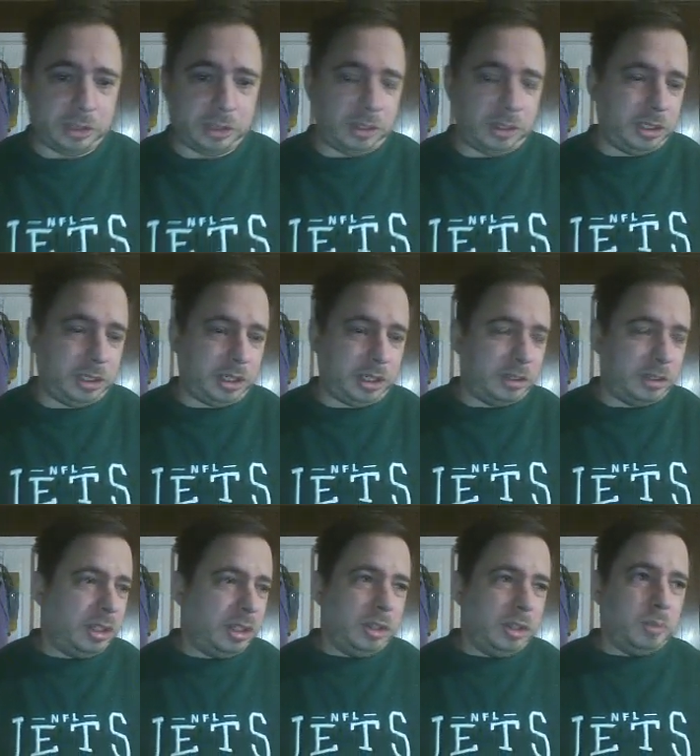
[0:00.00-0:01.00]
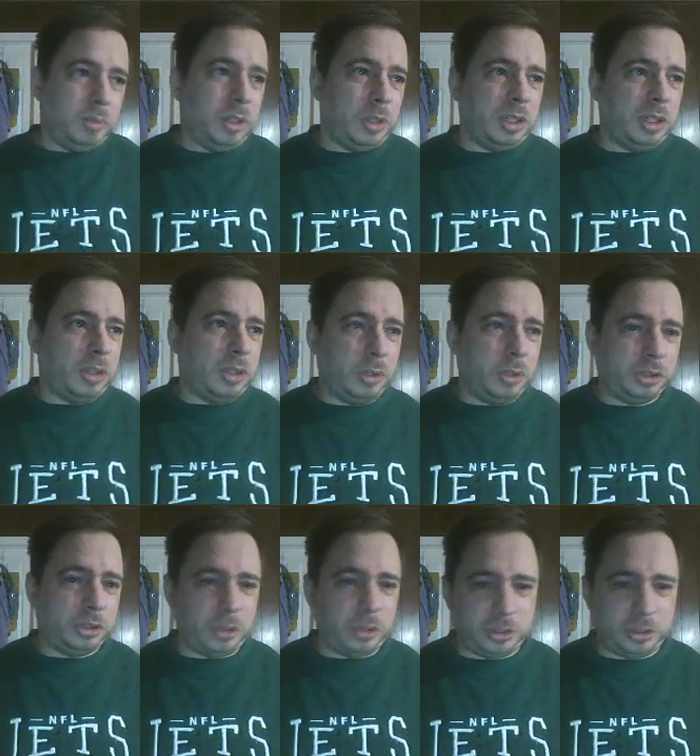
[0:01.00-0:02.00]
So yeah, one and a quarter
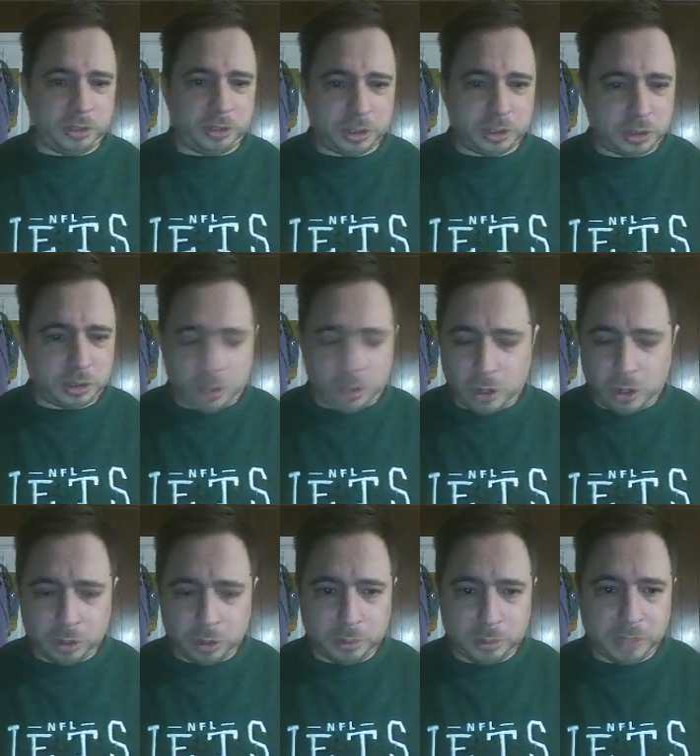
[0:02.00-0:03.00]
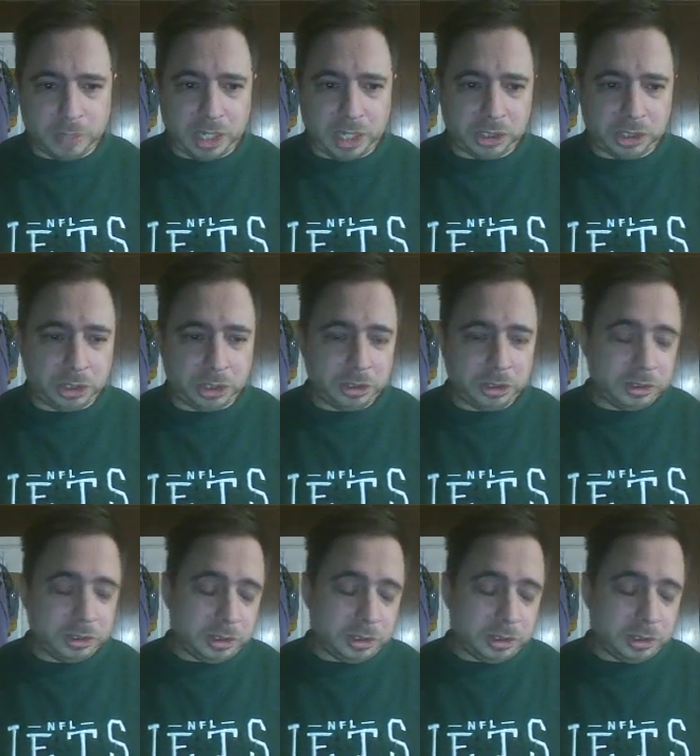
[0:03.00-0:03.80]
stars for this horrible match,